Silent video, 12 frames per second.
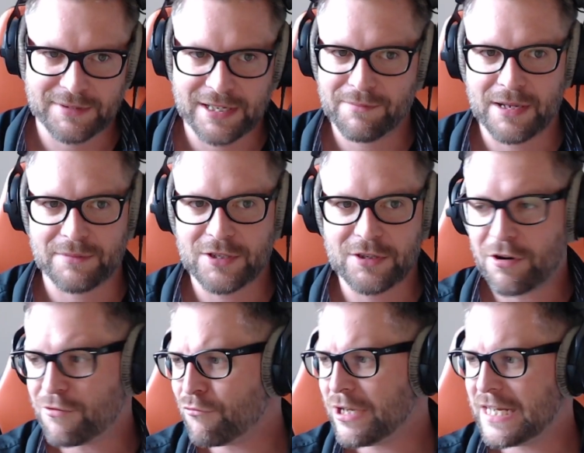Sometimes you
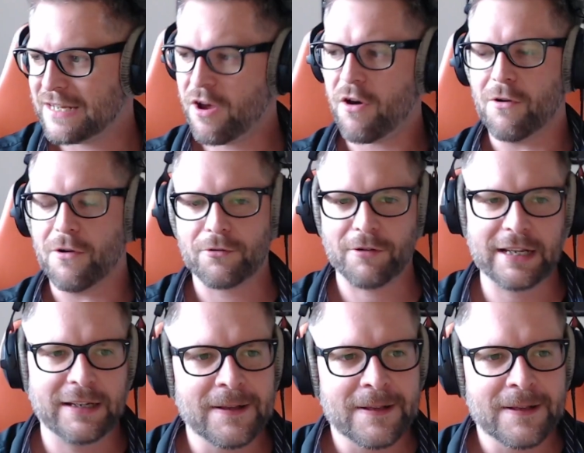don't really know, right?